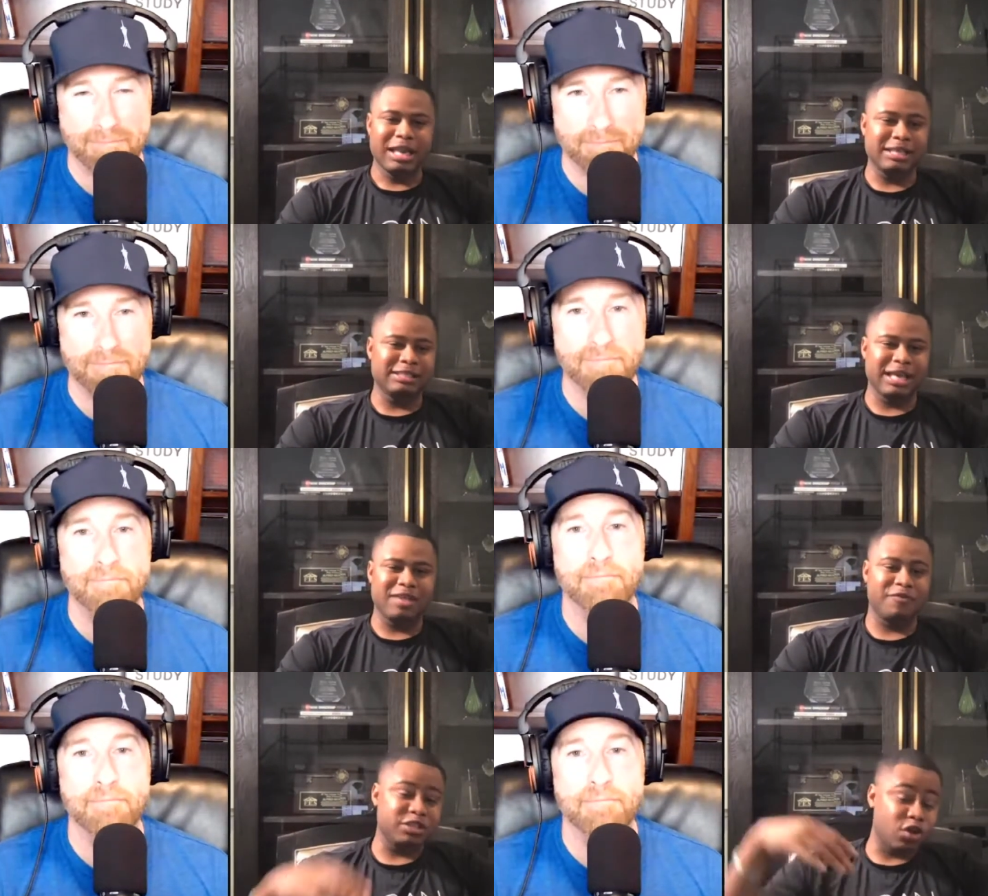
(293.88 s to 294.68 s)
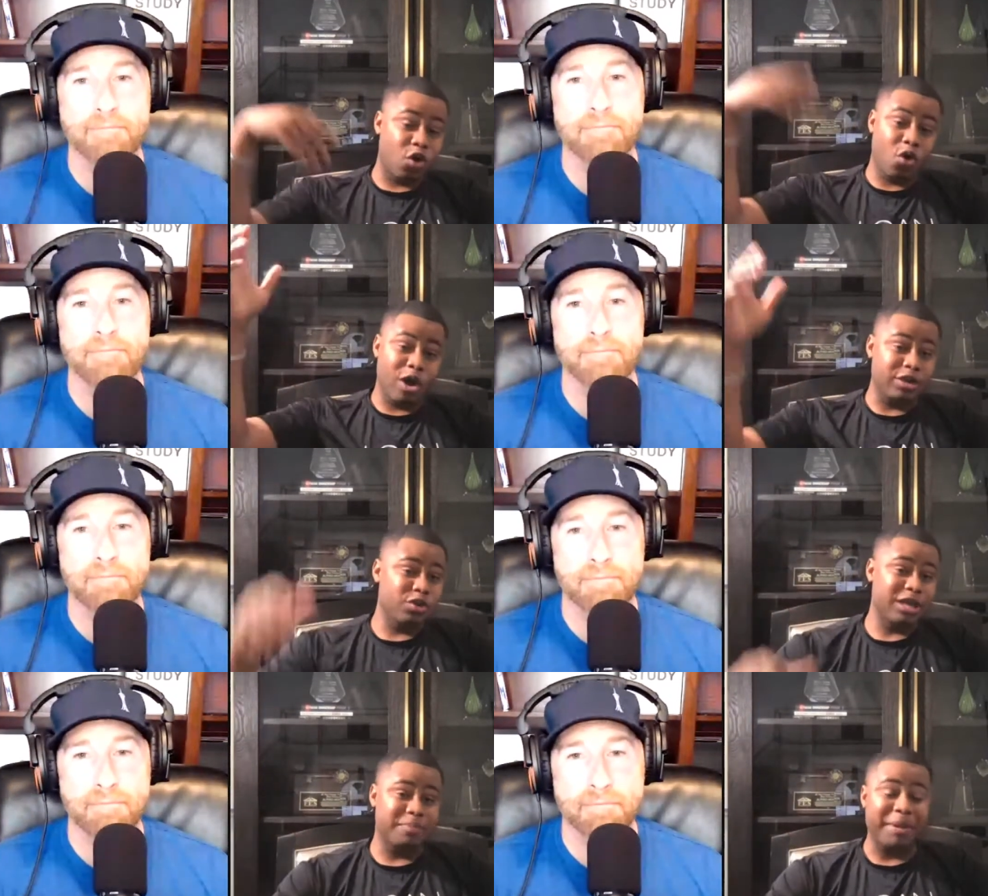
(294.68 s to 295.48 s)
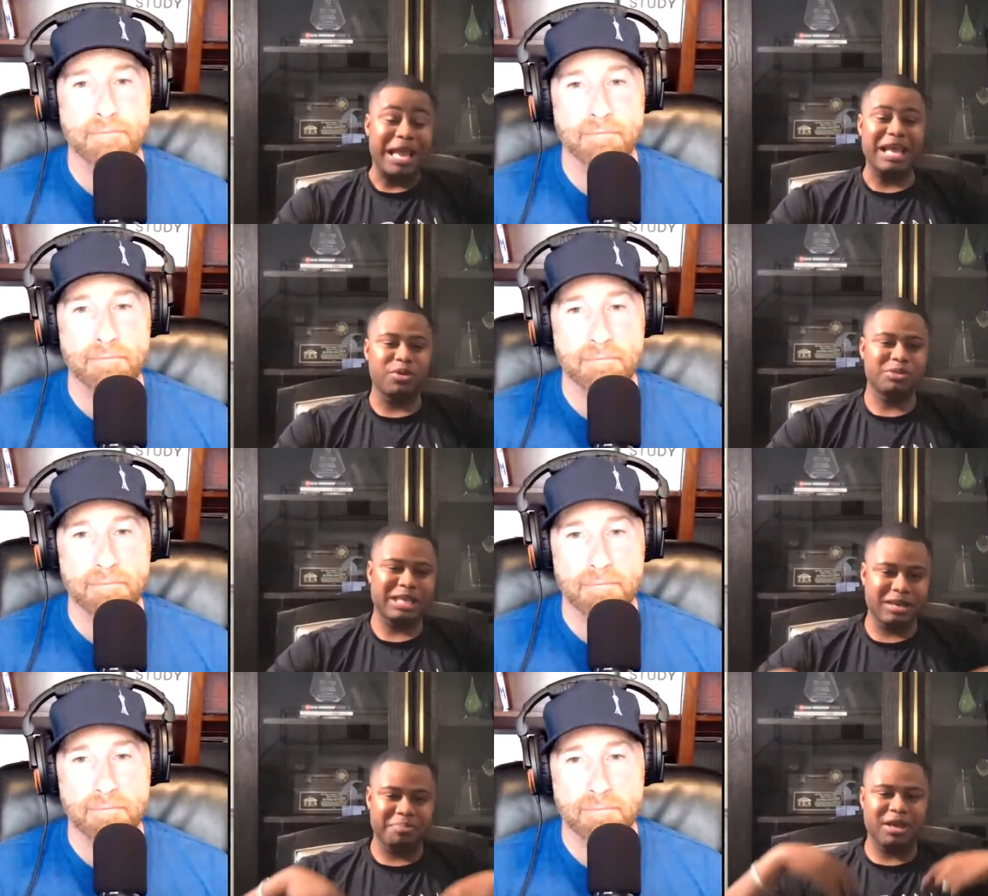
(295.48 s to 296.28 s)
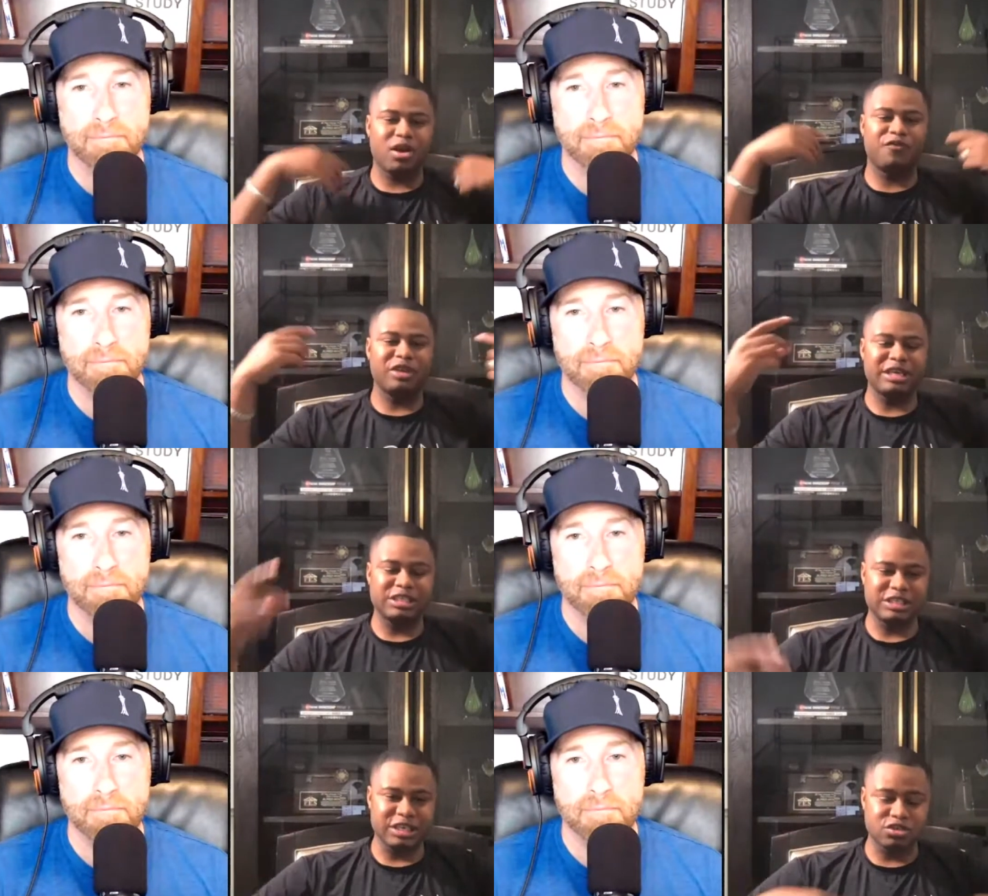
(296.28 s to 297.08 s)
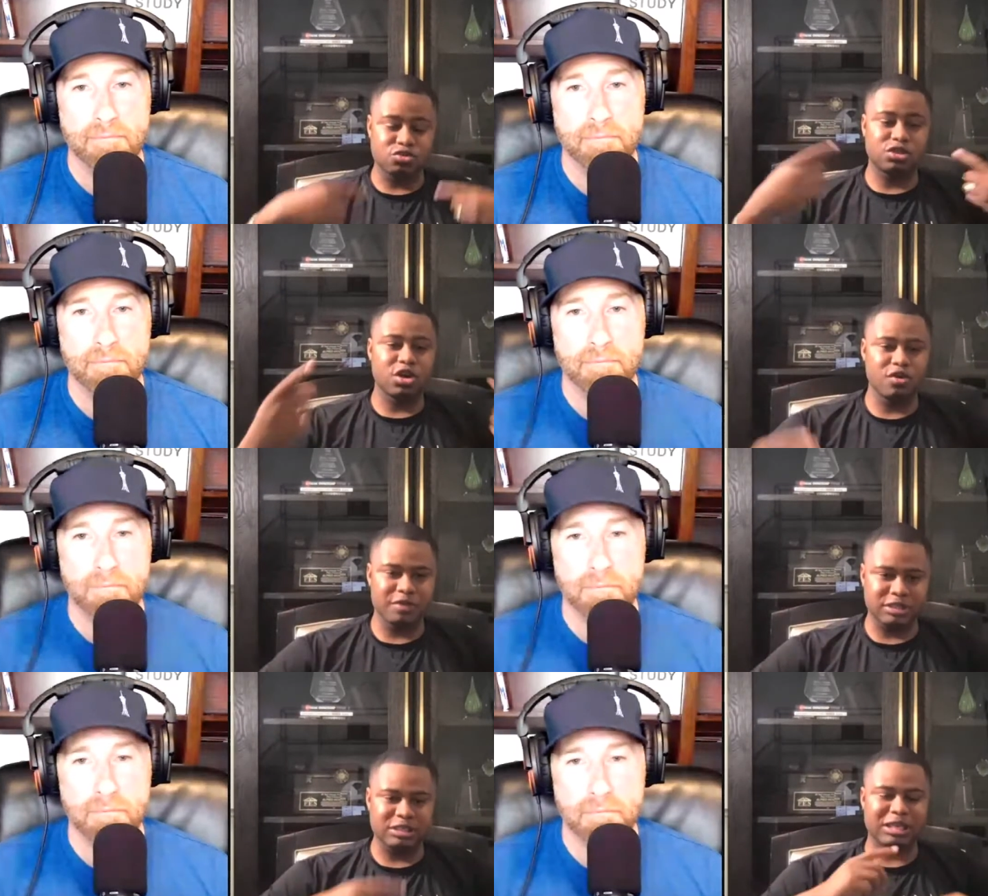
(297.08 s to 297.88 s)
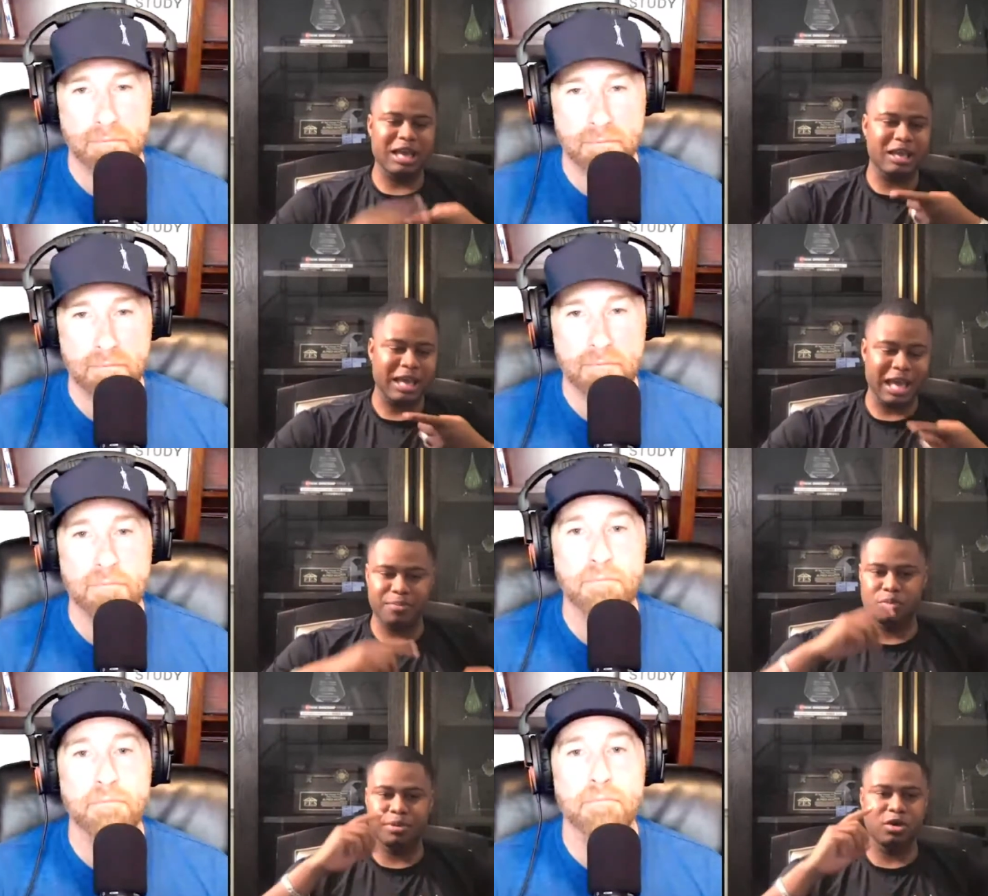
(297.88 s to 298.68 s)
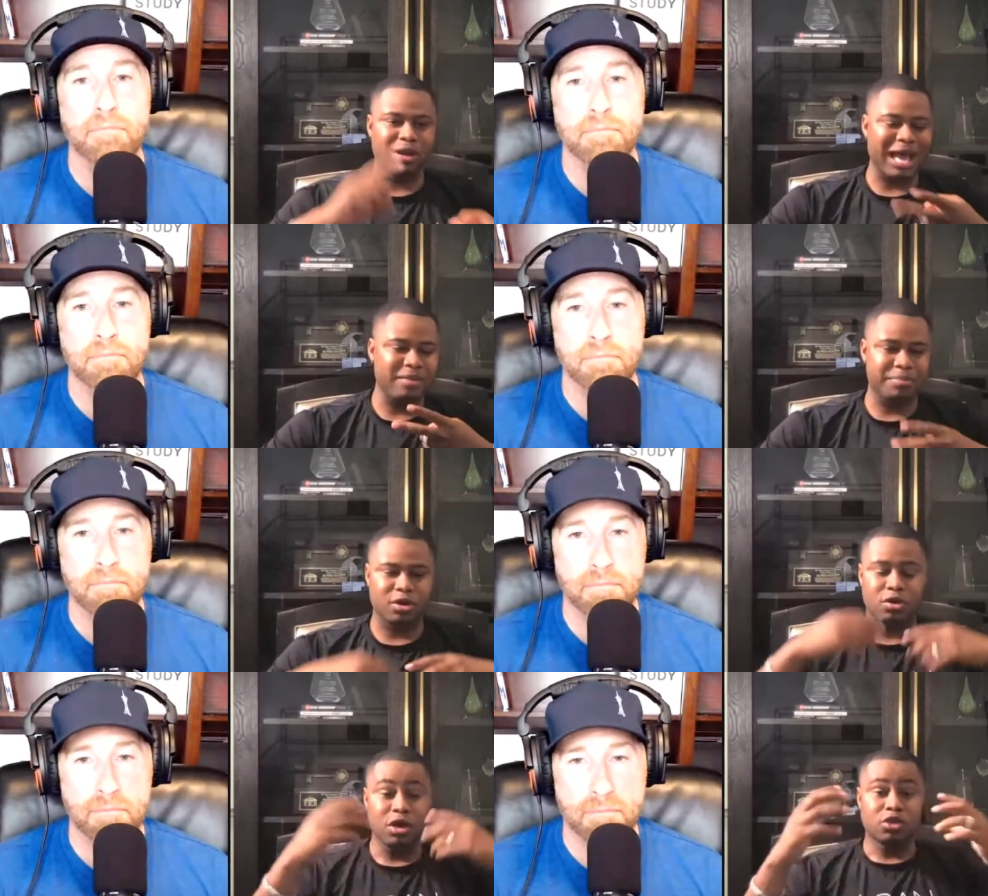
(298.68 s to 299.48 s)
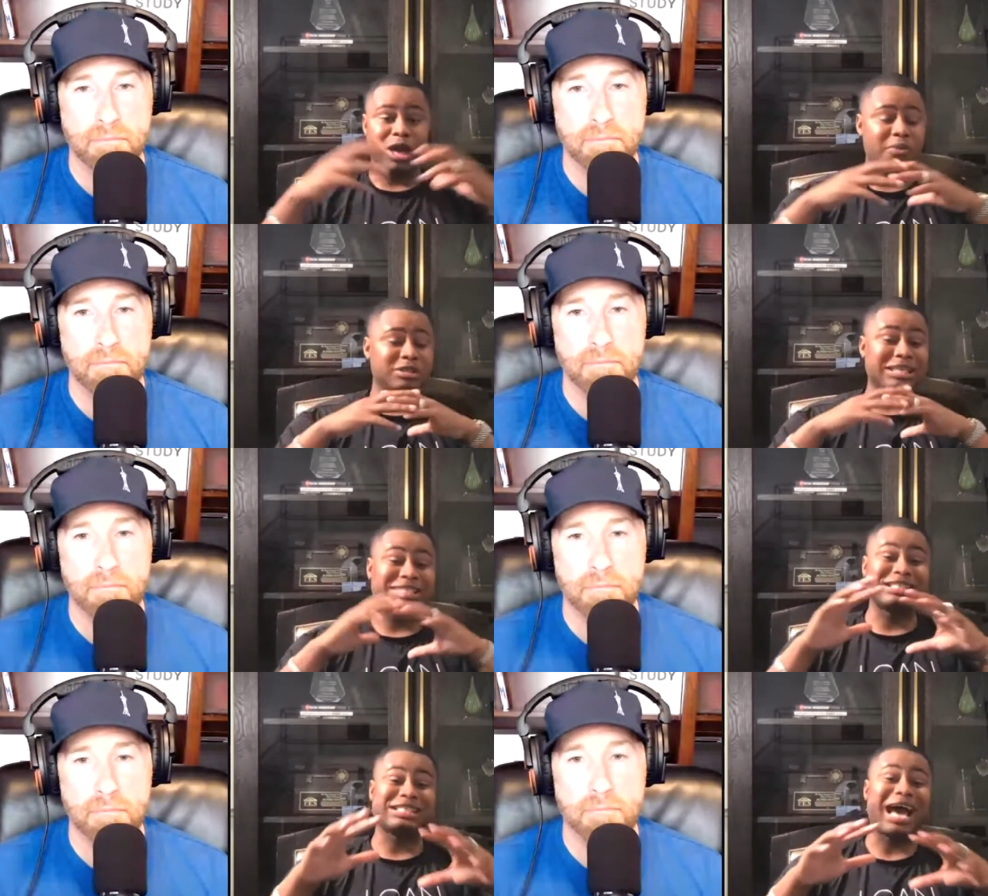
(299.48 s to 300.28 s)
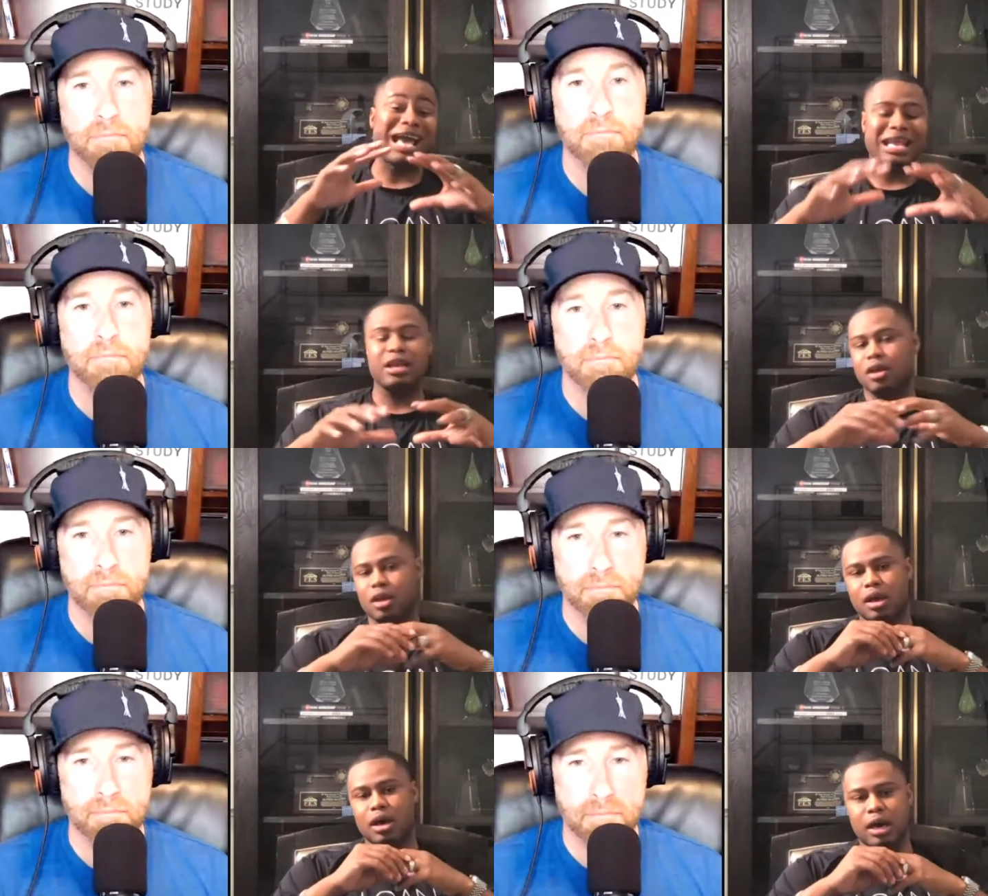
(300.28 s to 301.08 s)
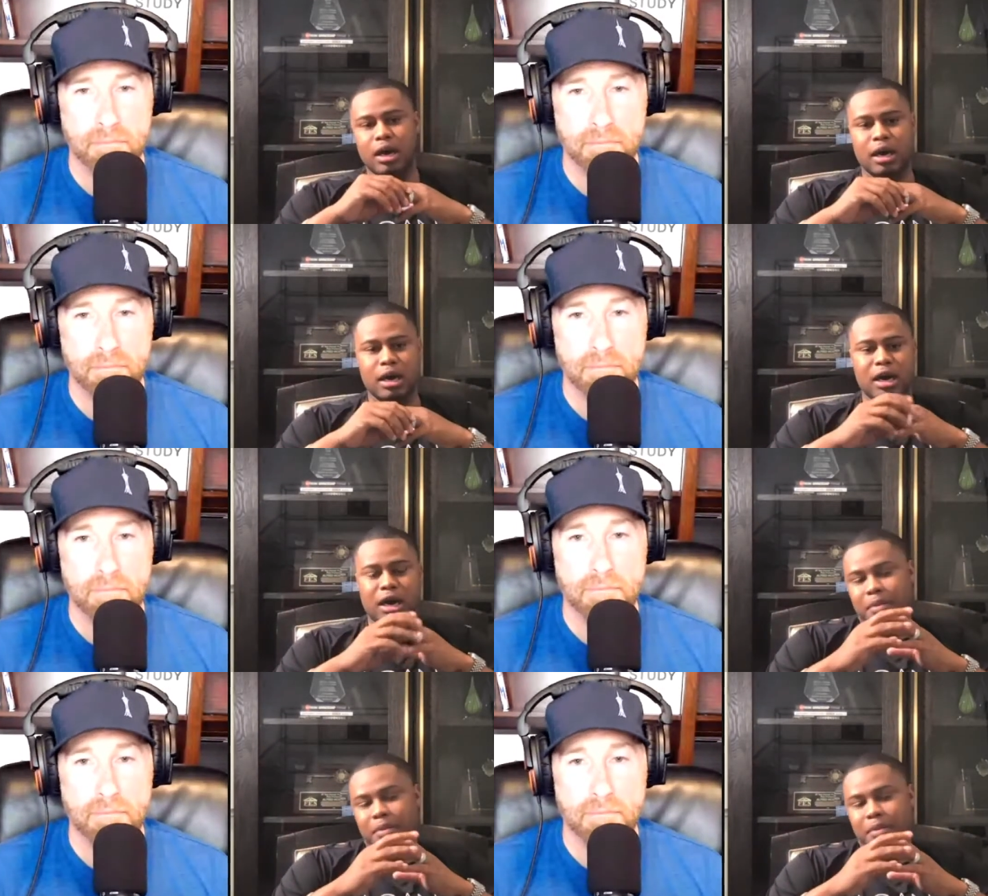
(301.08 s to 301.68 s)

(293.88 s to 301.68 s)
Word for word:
Speaker 1: they said, if it's on, you get paid. We was getting paid off for essential services, late cable bill, light bill. So I was excited uh,